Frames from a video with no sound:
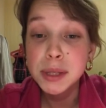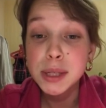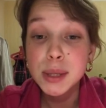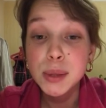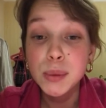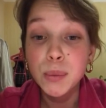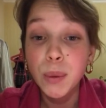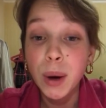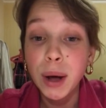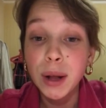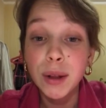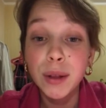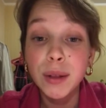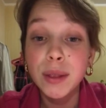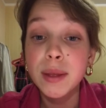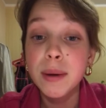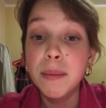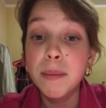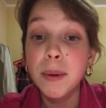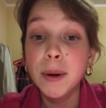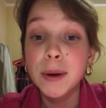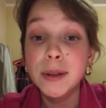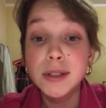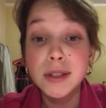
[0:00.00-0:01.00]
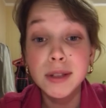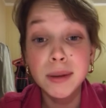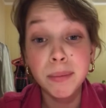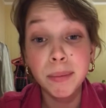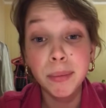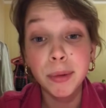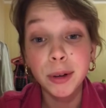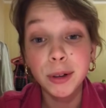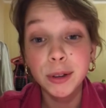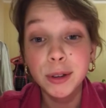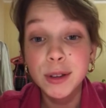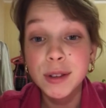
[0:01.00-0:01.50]
is one of the most
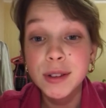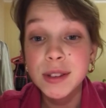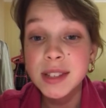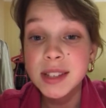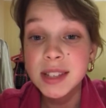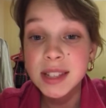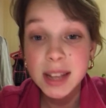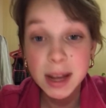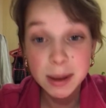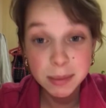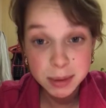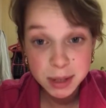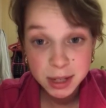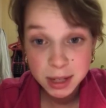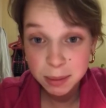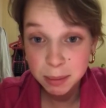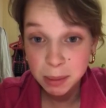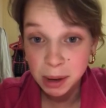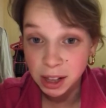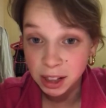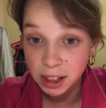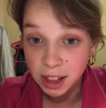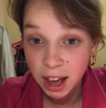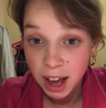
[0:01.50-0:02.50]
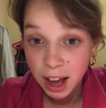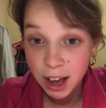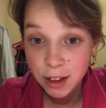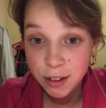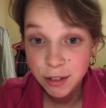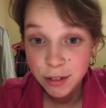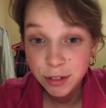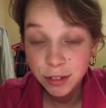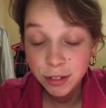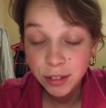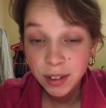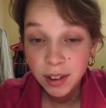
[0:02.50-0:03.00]
important steps in my
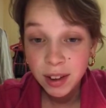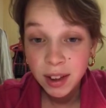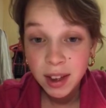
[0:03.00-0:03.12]
life